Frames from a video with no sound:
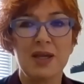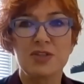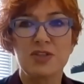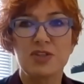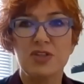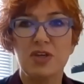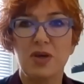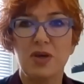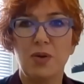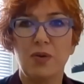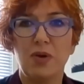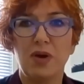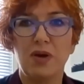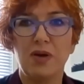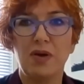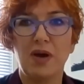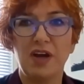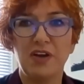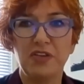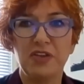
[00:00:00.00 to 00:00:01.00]
So
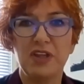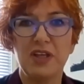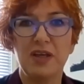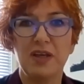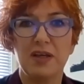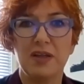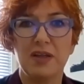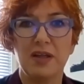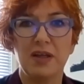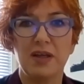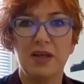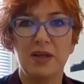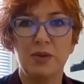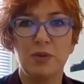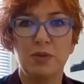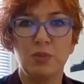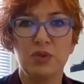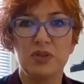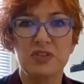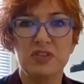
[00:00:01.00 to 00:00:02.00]
I think
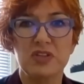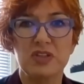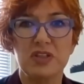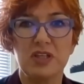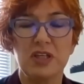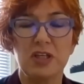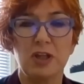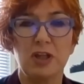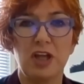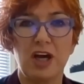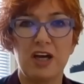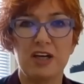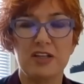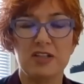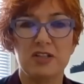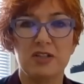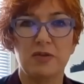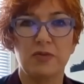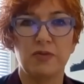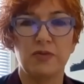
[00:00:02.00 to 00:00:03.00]
we'll see
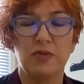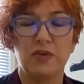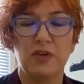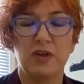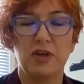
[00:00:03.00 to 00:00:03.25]
lots of